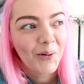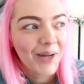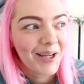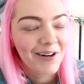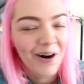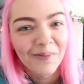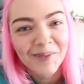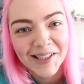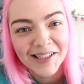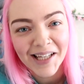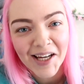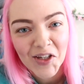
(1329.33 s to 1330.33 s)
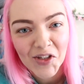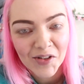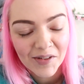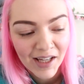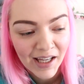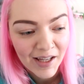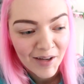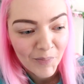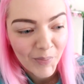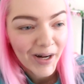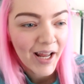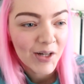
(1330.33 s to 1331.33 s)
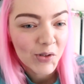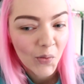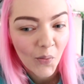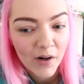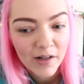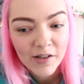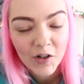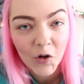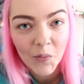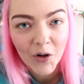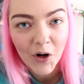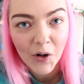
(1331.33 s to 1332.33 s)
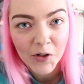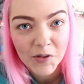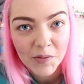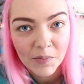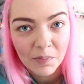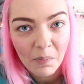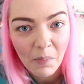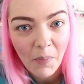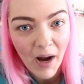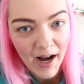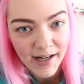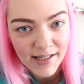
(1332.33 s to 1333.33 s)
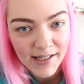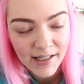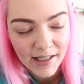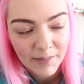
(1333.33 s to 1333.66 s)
a quick conversation, but I don't want it to come across bad.